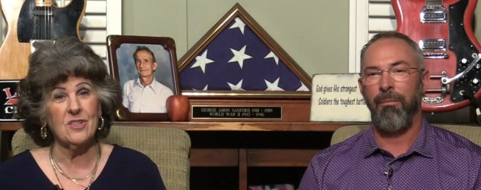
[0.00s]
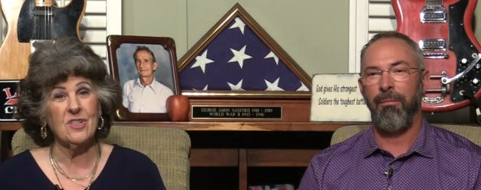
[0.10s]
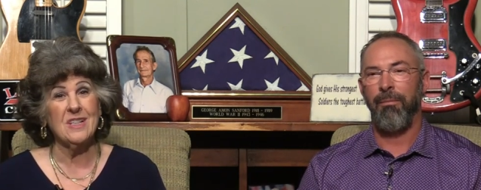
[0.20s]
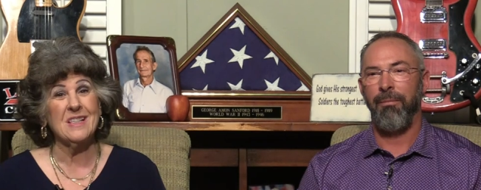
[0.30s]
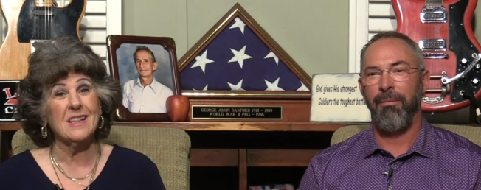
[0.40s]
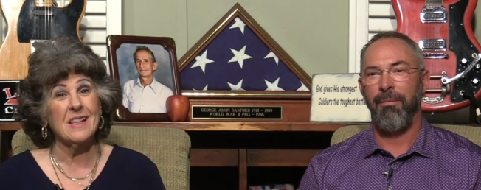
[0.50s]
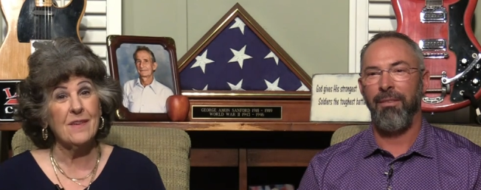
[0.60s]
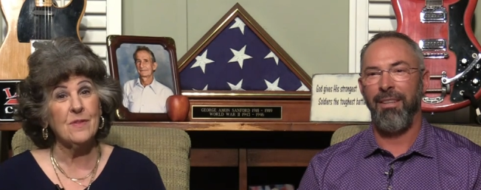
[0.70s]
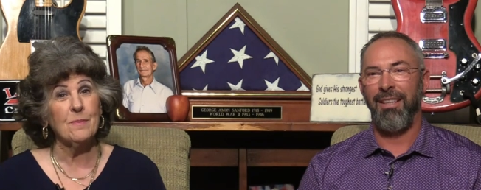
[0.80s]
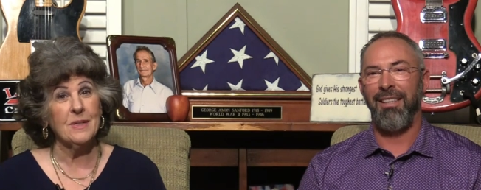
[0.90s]
Speaker 1: She's
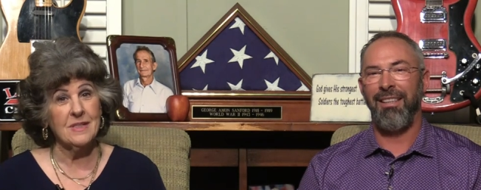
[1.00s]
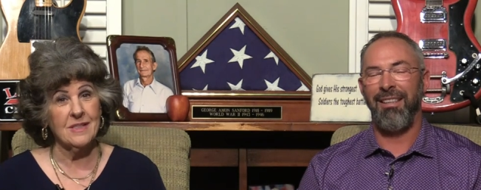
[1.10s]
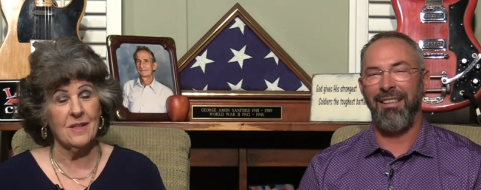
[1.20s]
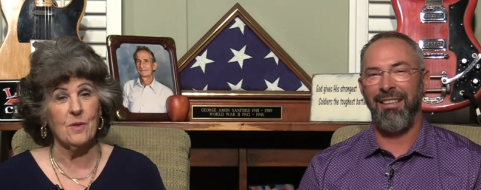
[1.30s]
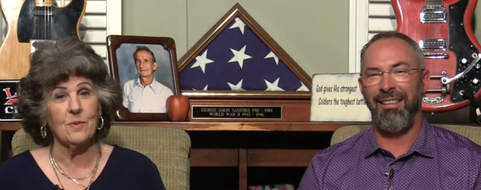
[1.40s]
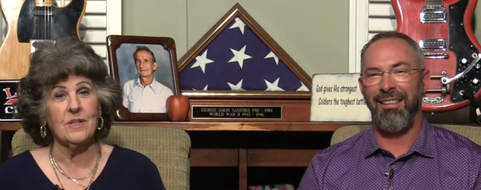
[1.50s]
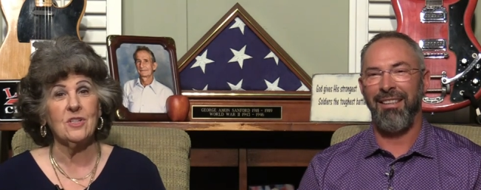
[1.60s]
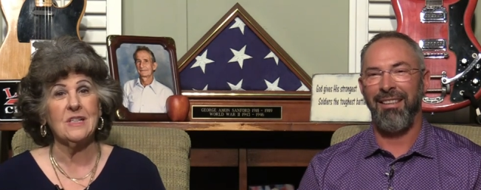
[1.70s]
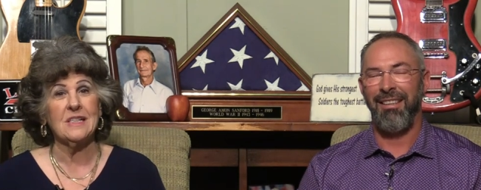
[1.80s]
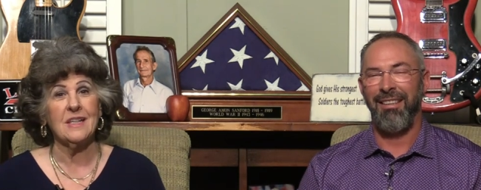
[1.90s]
11 months old and
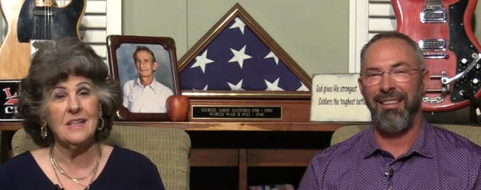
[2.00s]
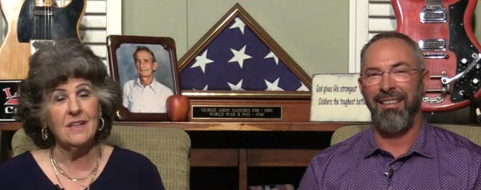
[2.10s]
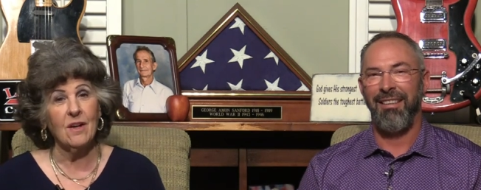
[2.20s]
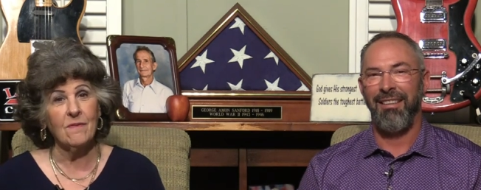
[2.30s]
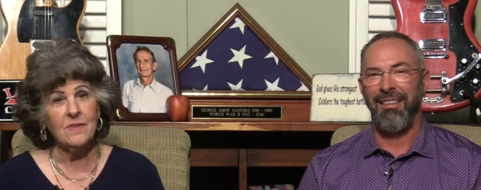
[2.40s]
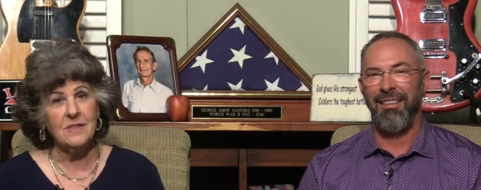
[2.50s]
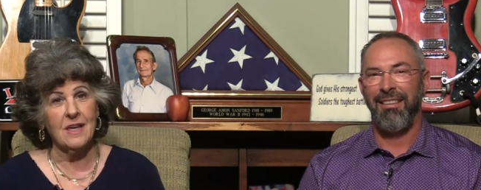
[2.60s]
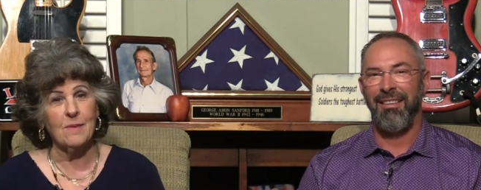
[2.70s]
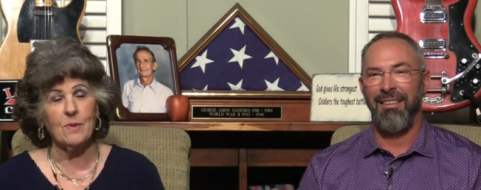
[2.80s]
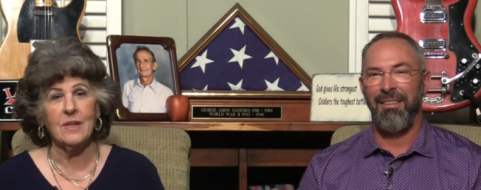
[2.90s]
she's eating off the
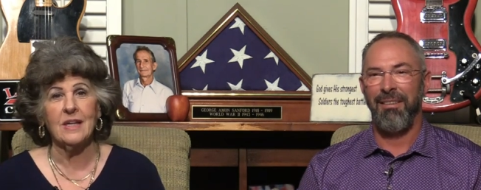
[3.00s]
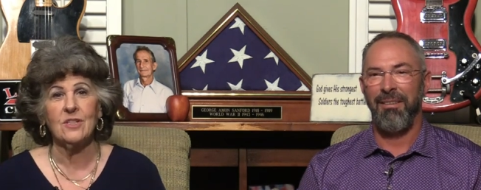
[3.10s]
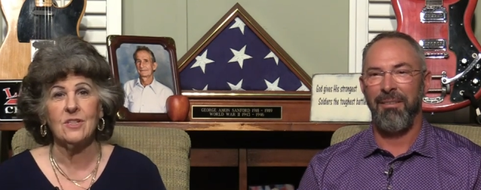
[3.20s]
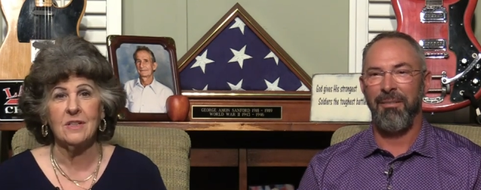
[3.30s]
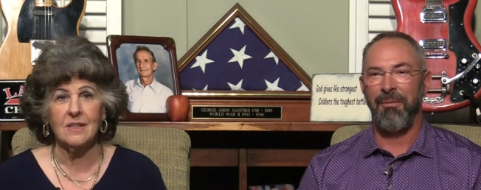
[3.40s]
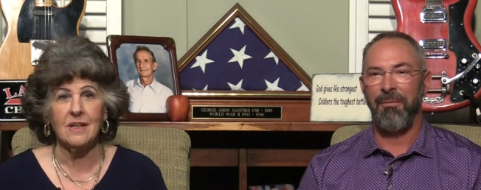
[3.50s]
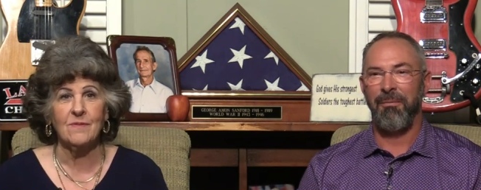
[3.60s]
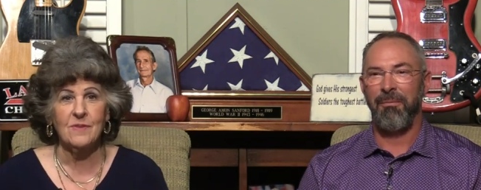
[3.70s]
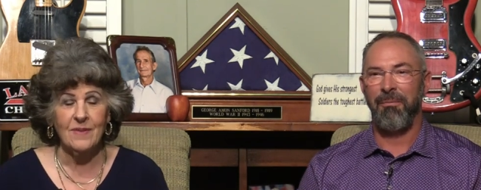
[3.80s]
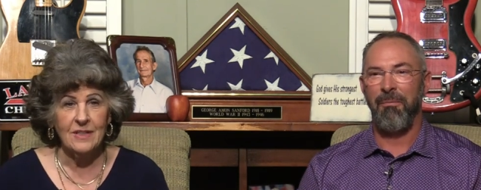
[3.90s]
table and she
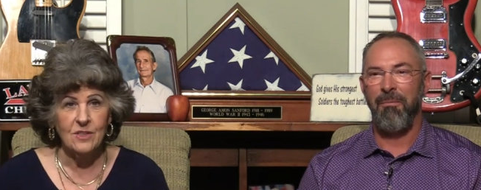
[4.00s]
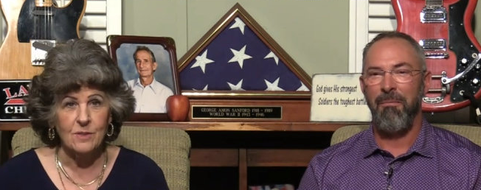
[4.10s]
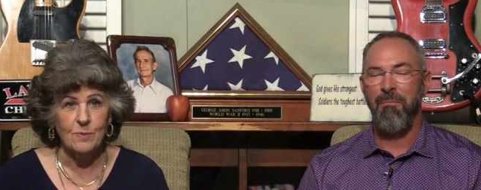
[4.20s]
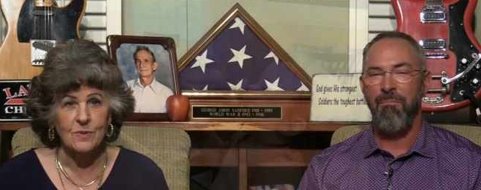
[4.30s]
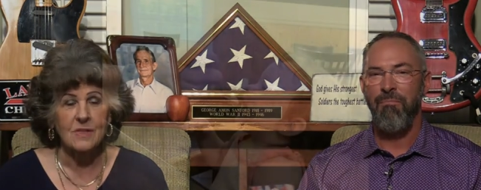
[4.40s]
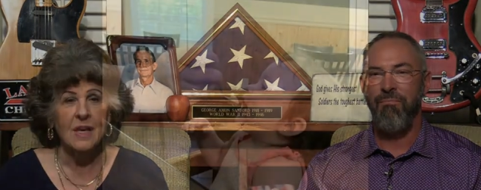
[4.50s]
loves vegetables